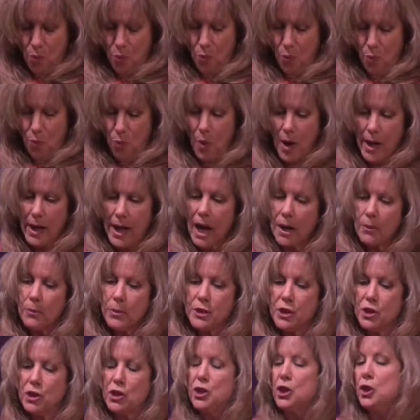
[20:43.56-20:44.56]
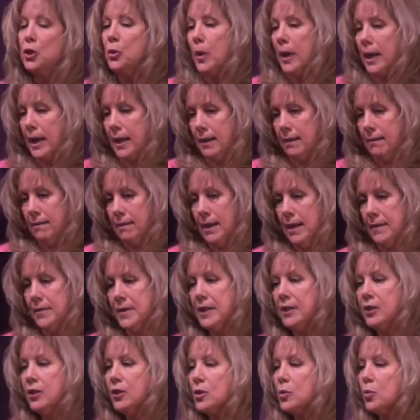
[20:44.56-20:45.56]
What I was doing, and
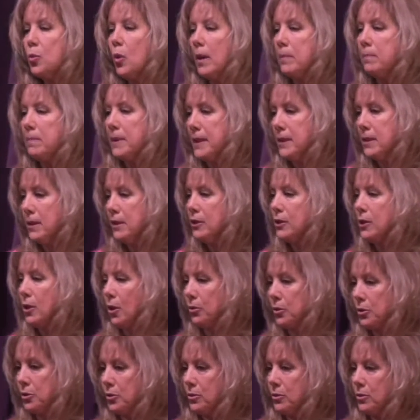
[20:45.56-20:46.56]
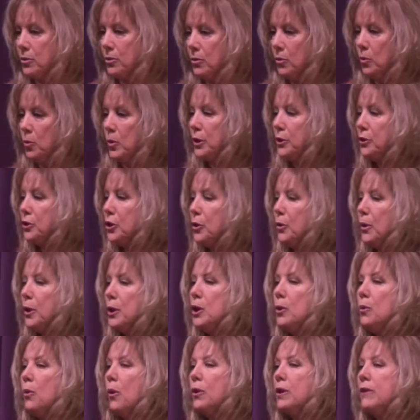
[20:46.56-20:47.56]
this is what business owners will do, and
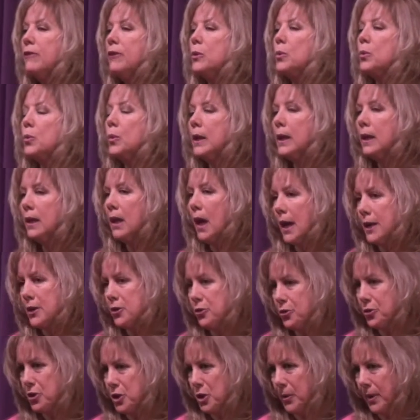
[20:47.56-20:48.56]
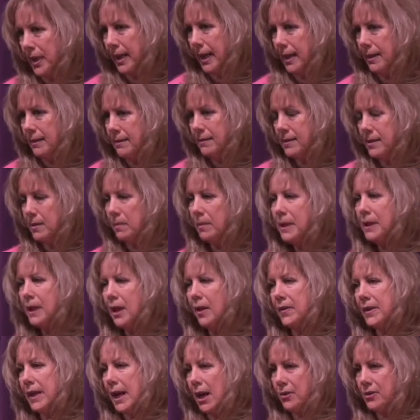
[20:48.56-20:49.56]
you won't even realize you're doing it. Somebody
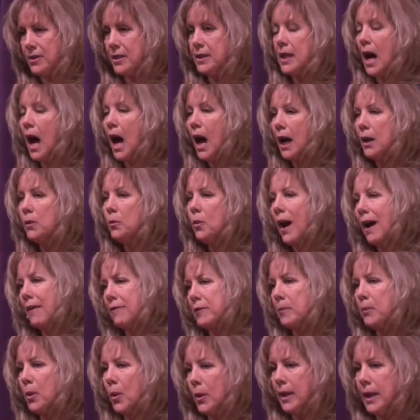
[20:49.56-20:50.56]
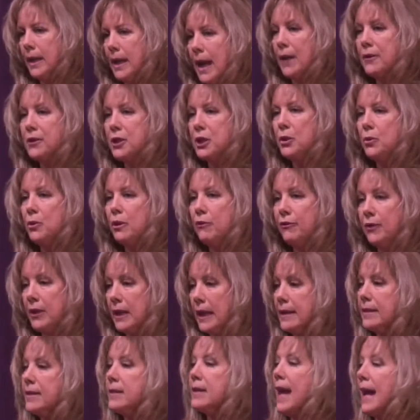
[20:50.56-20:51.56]
on the outside will have to point it out to you if it
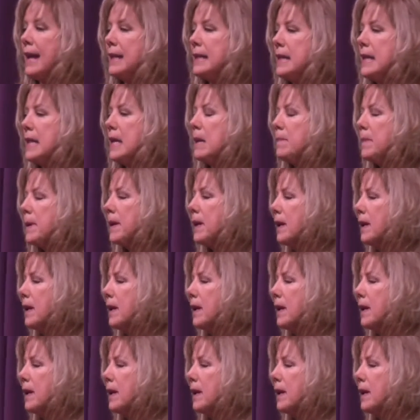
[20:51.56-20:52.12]
gets that deep.